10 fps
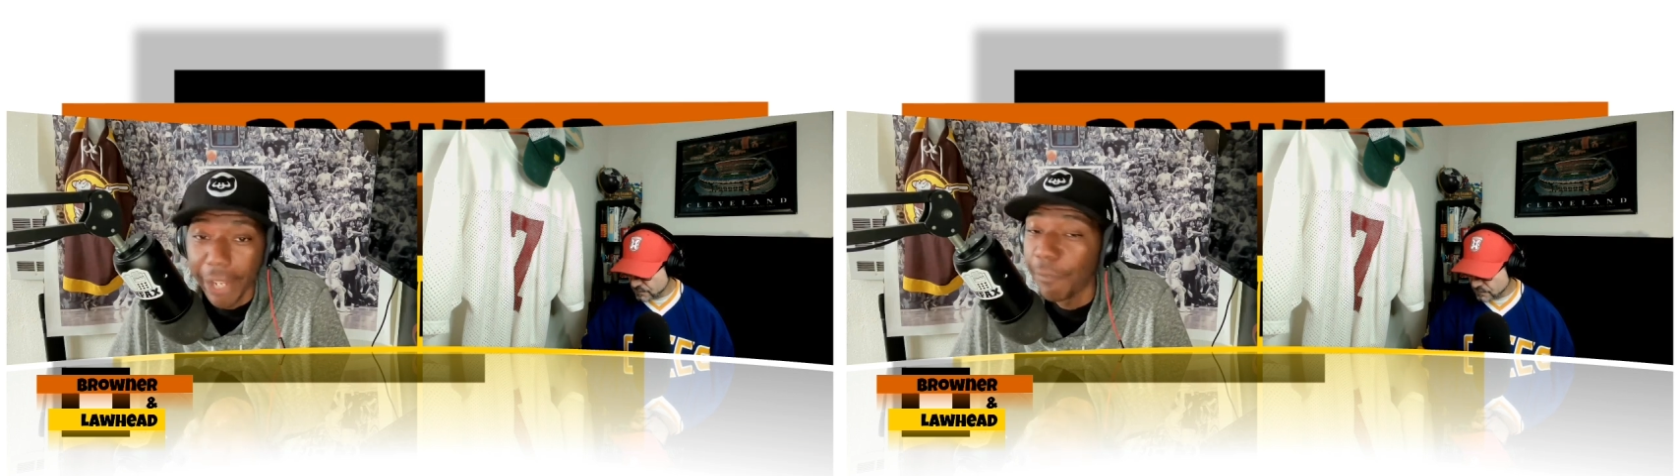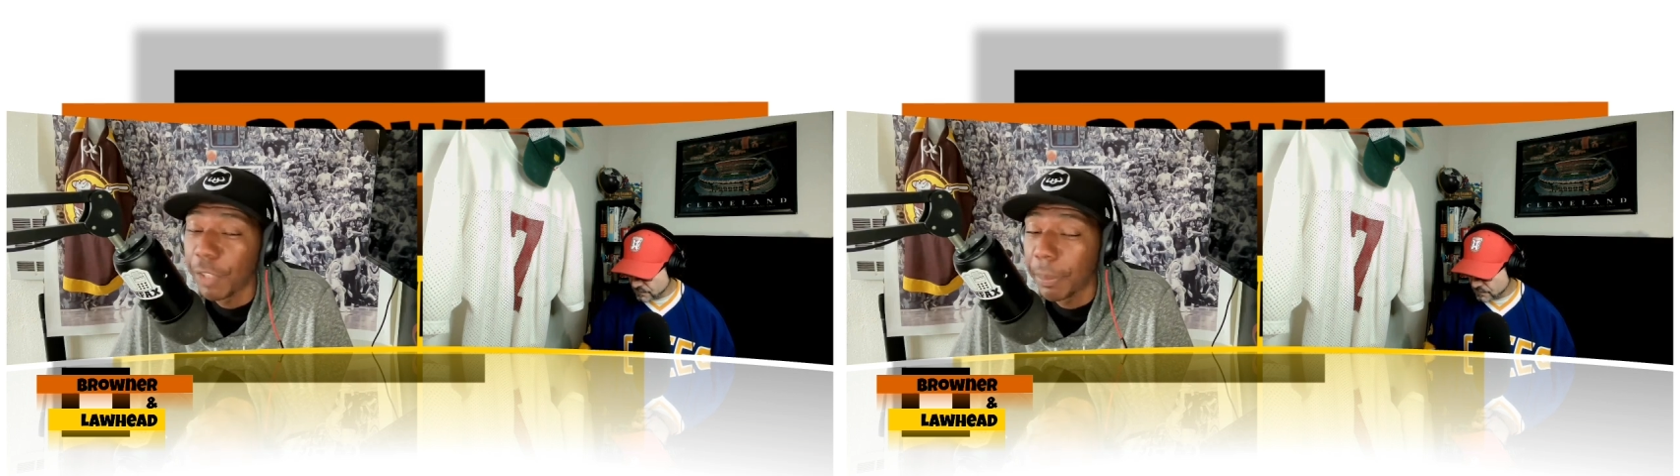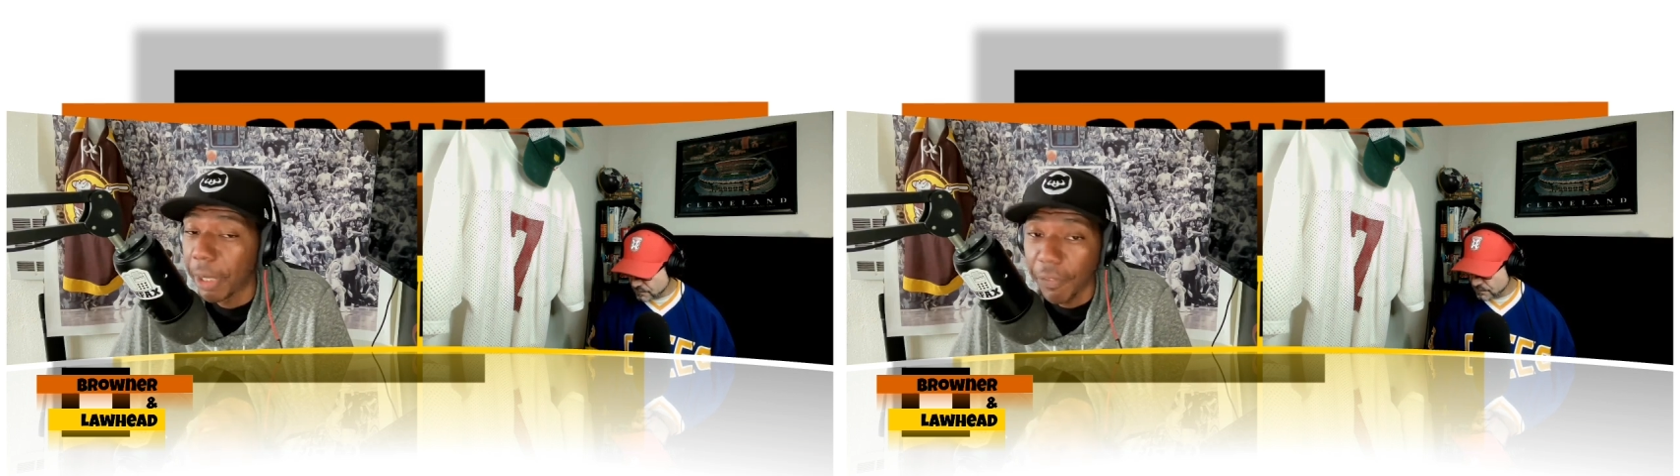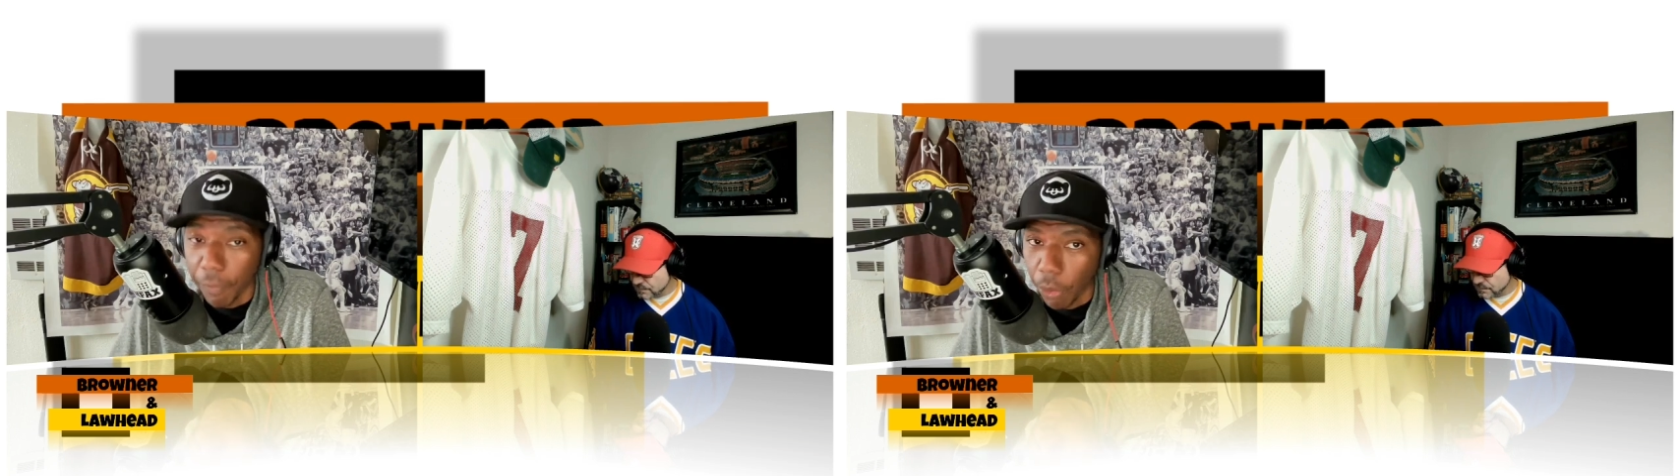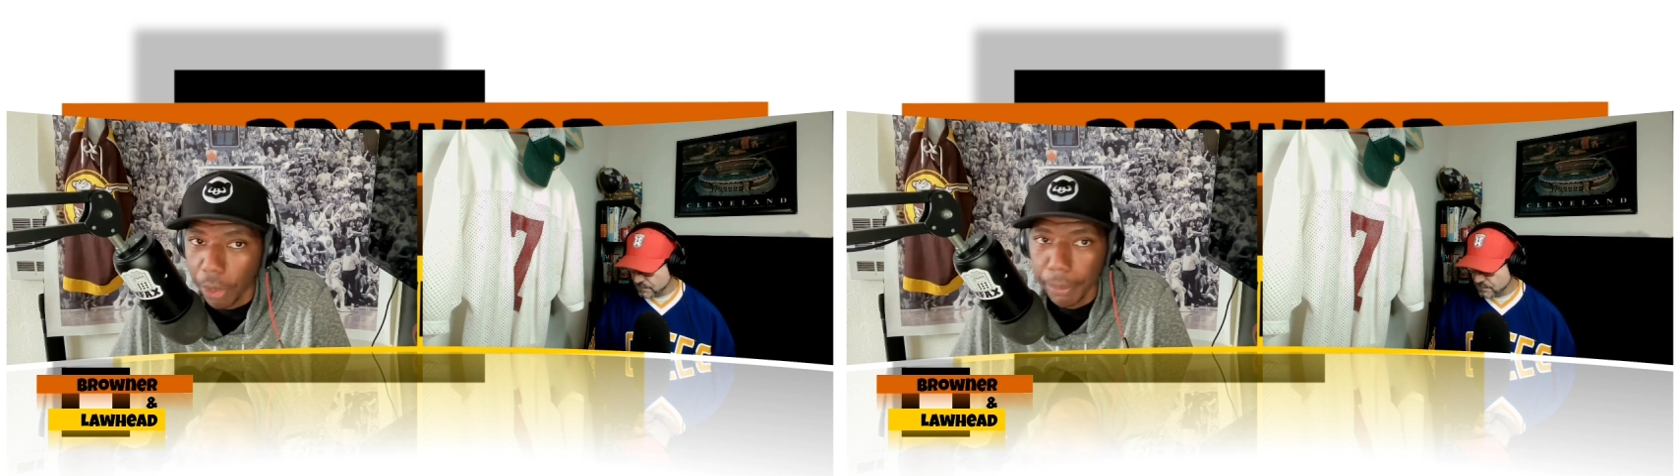M V
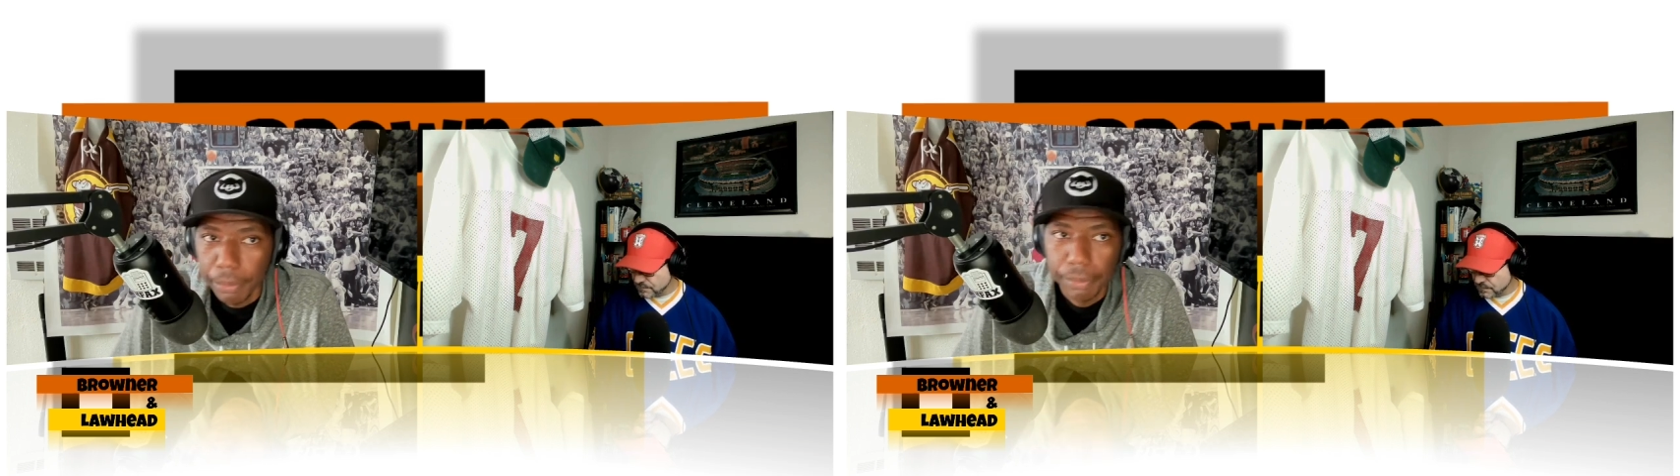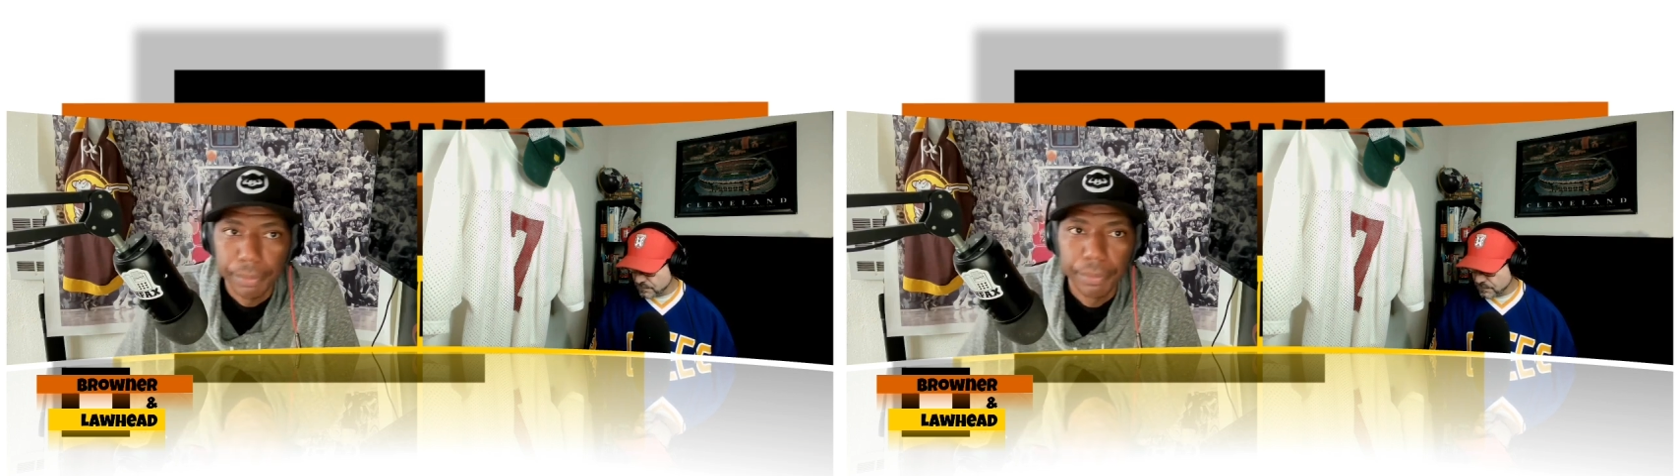P form.